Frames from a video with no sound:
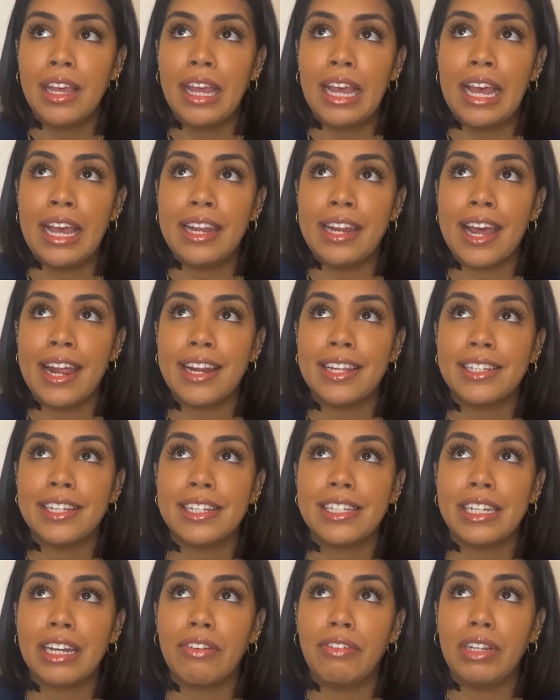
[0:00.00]
and not
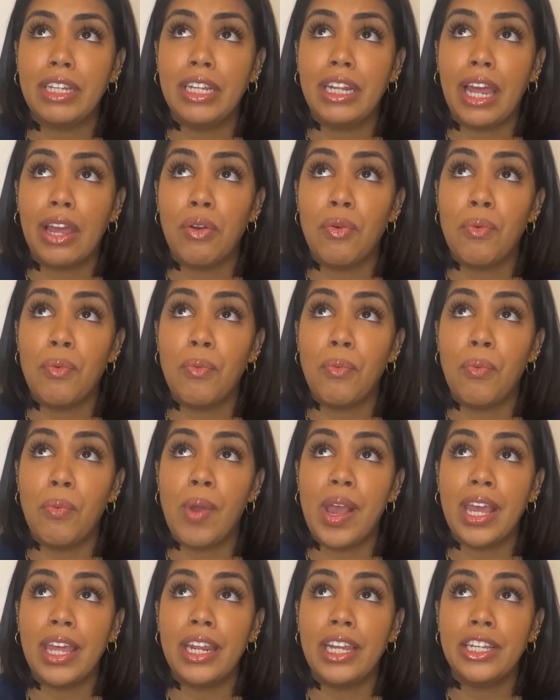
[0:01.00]
necessarily like
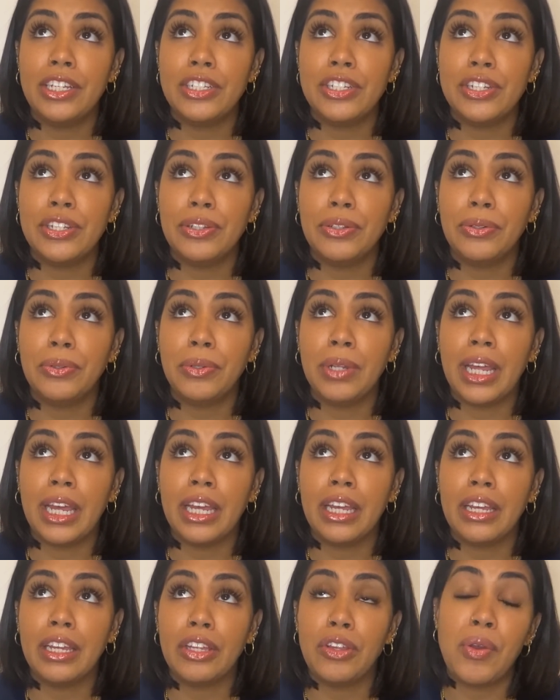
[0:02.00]
waiting to like
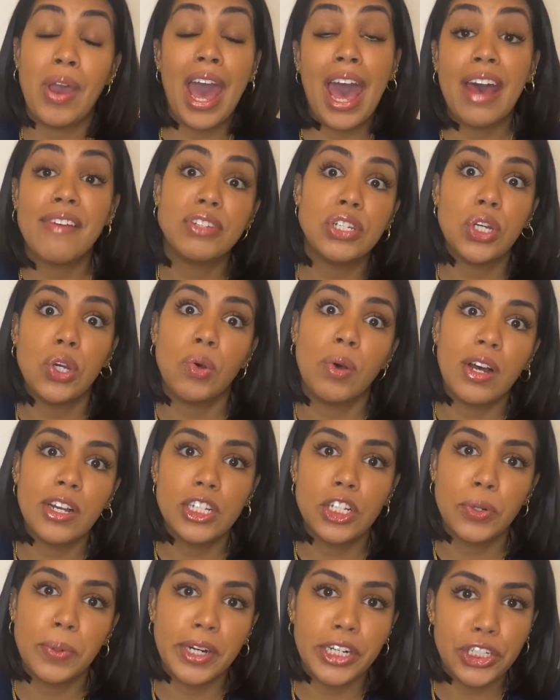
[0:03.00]
you have to go out
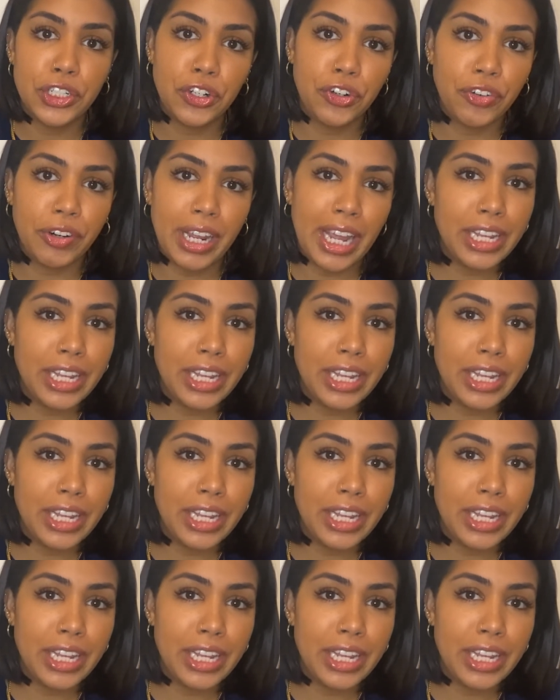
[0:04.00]
to wear jewelry,